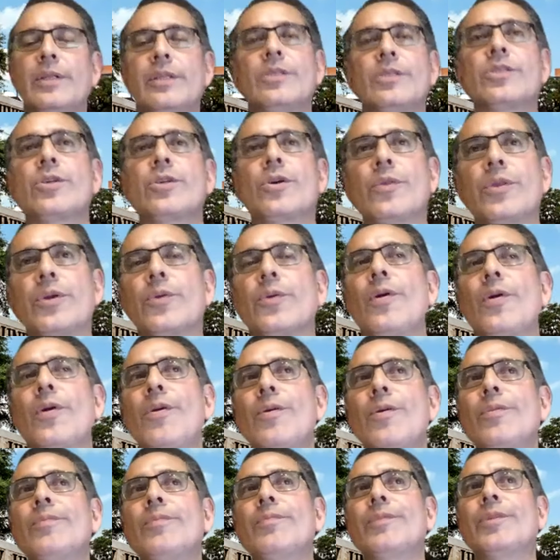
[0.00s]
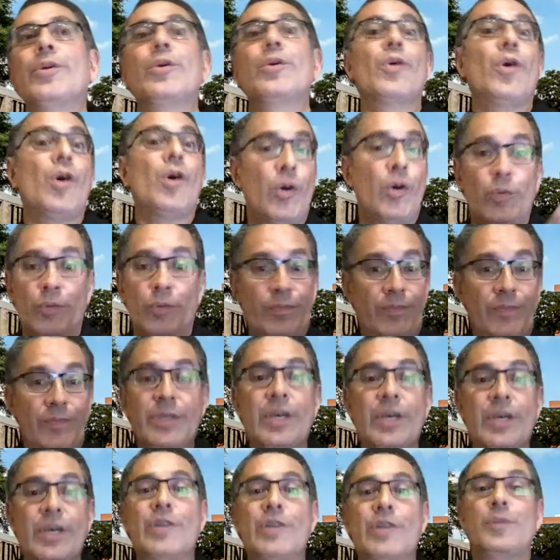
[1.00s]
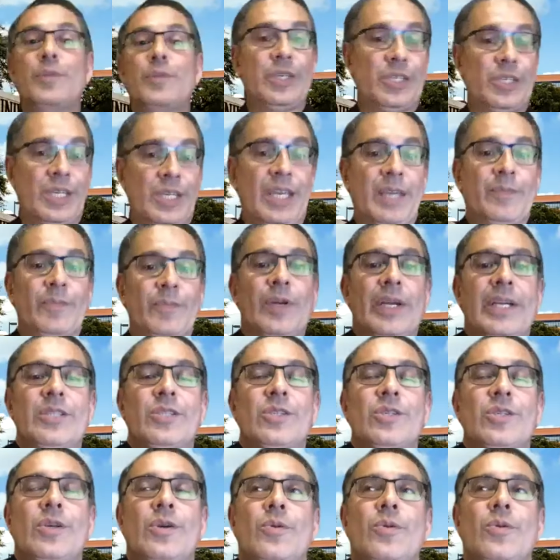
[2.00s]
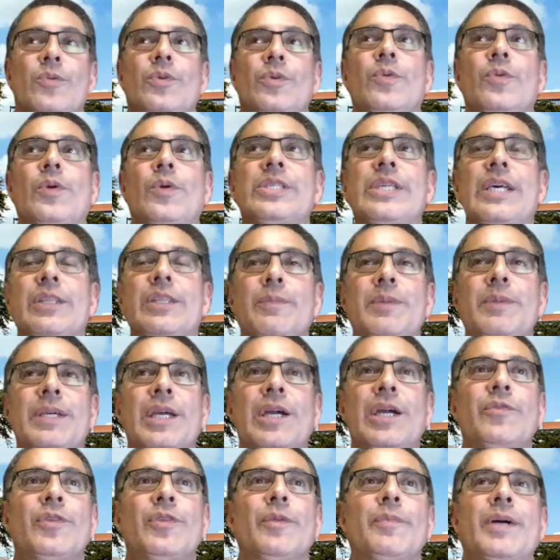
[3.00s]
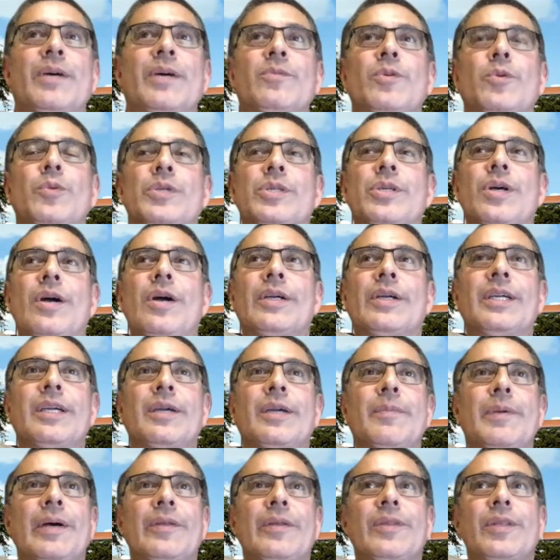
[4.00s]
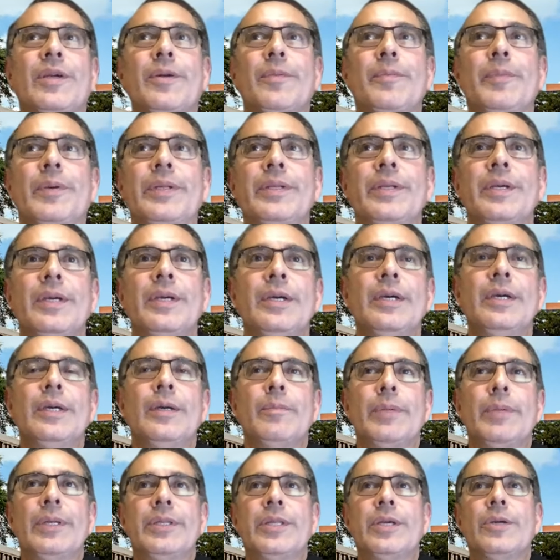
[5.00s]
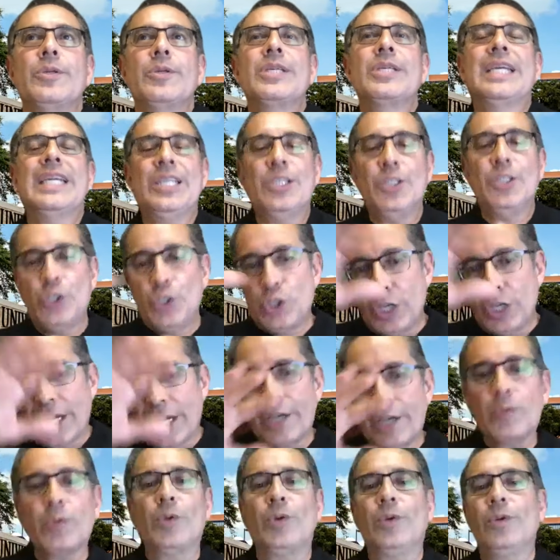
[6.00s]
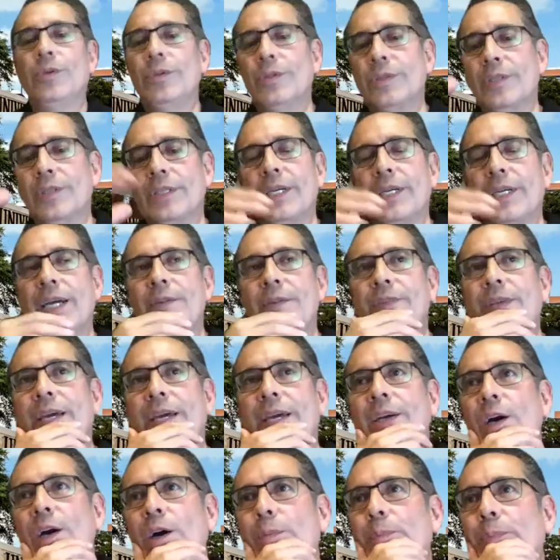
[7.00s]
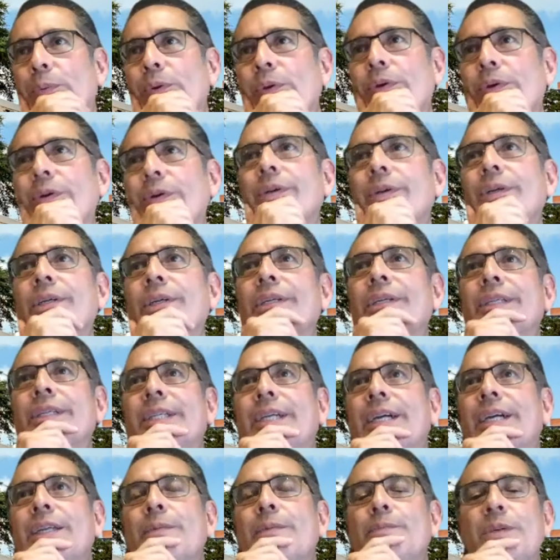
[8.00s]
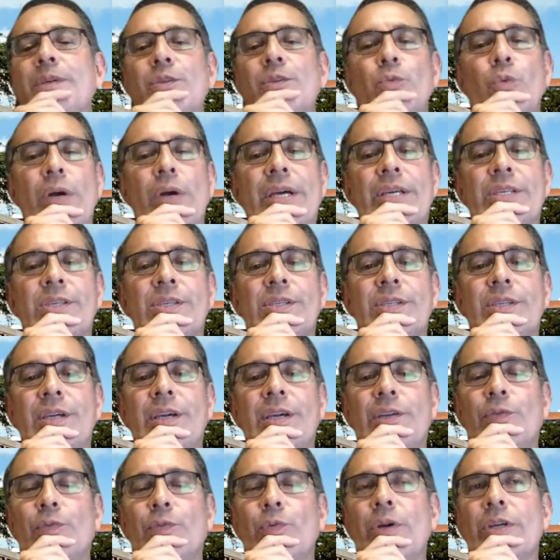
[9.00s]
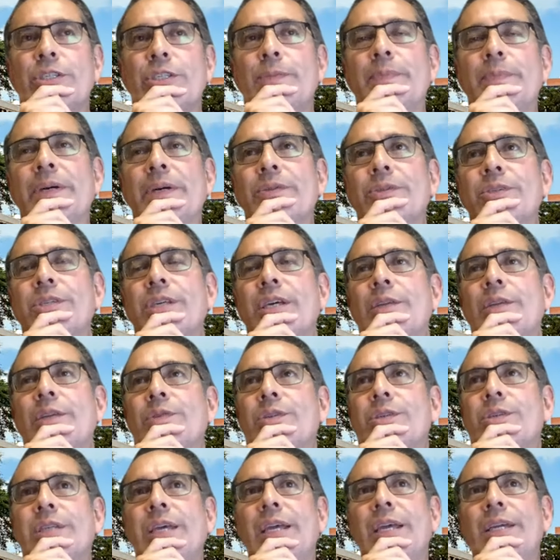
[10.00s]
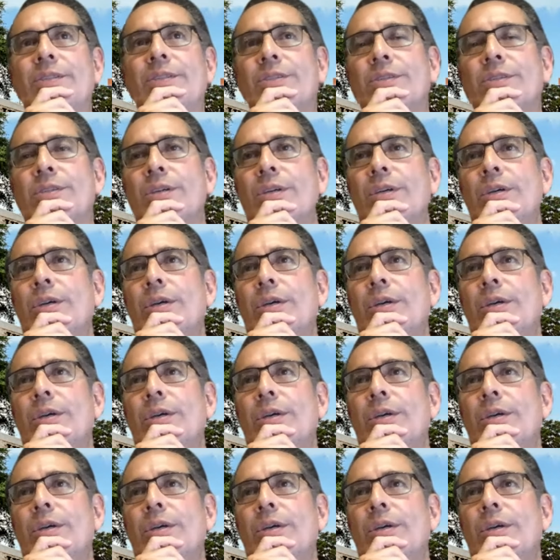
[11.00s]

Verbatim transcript: so they're all they're all none of them are the same, right? So we always have to be careful about what we're talking about there. But but there's in general kind of that upper uh, kind of Midwest kind of Rust Belt set of states.